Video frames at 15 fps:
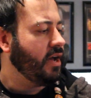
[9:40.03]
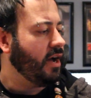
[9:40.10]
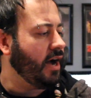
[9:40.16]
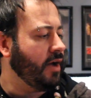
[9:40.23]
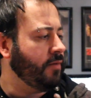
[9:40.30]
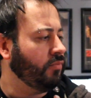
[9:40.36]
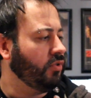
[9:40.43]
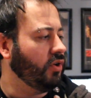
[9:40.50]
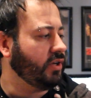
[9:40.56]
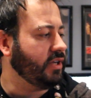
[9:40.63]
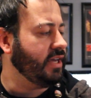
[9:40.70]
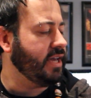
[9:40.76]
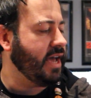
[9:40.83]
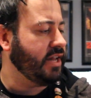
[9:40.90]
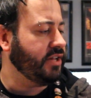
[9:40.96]
I'm
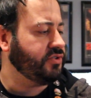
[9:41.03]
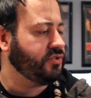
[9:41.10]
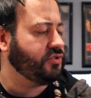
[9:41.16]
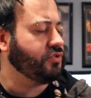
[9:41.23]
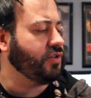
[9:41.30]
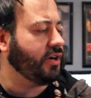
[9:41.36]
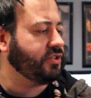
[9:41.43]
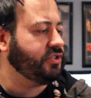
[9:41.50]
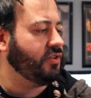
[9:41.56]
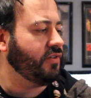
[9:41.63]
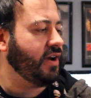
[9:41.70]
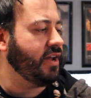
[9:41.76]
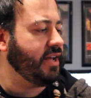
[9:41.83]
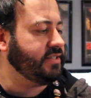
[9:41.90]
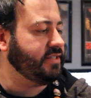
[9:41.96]
looking at its structure
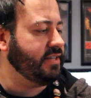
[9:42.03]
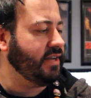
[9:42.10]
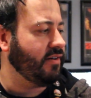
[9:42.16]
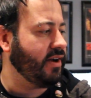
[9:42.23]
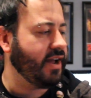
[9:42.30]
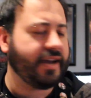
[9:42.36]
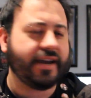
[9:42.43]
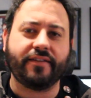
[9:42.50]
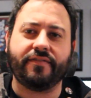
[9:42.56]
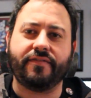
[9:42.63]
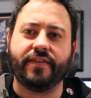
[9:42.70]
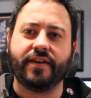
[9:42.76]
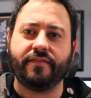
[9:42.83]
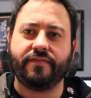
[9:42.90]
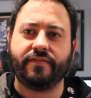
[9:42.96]
and I see, alright, I got a
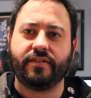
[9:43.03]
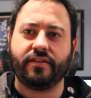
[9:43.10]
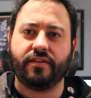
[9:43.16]
5th,